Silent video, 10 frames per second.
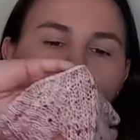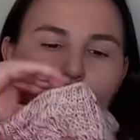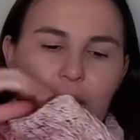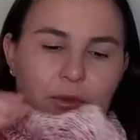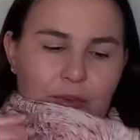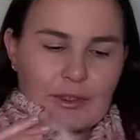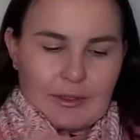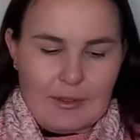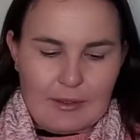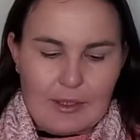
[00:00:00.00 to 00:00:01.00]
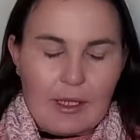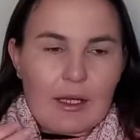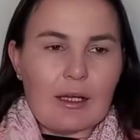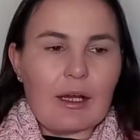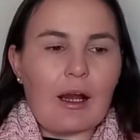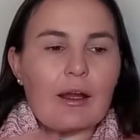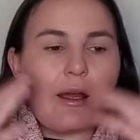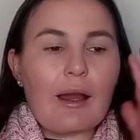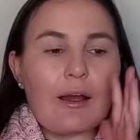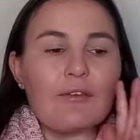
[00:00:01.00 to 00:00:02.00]
happy with it. I
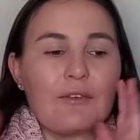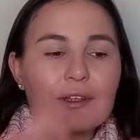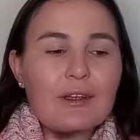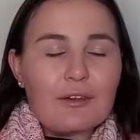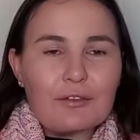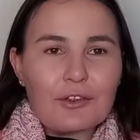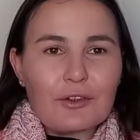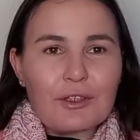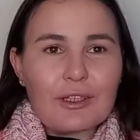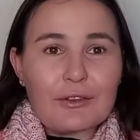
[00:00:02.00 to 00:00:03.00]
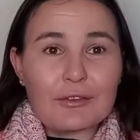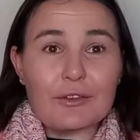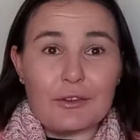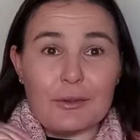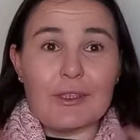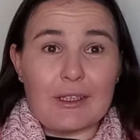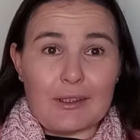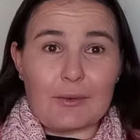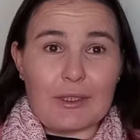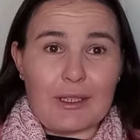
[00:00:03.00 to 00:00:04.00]
have enough yarn left to do another one.